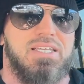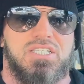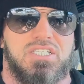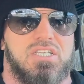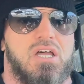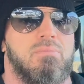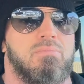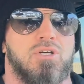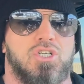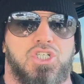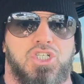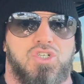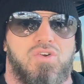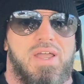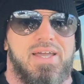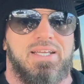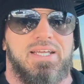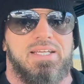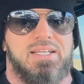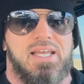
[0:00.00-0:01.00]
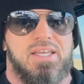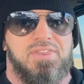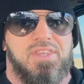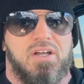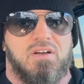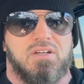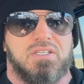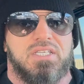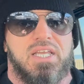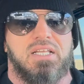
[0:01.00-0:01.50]
Summer Shredded, and
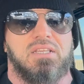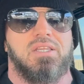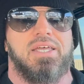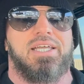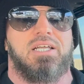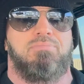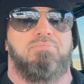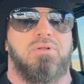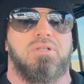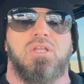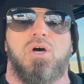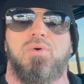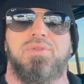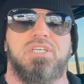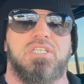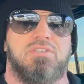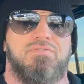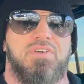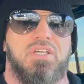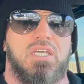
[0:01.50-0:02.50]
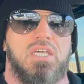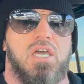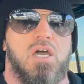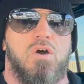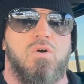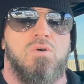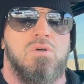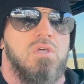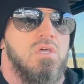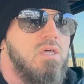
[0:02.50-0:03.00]
there is a link below this
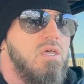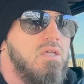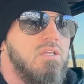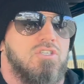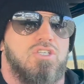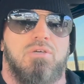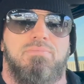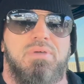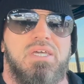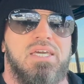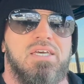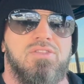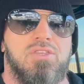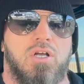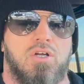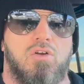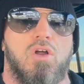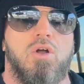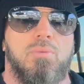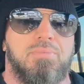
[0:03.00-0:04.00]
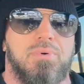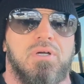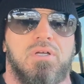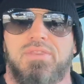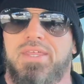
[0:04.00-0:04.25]
video to be in the group.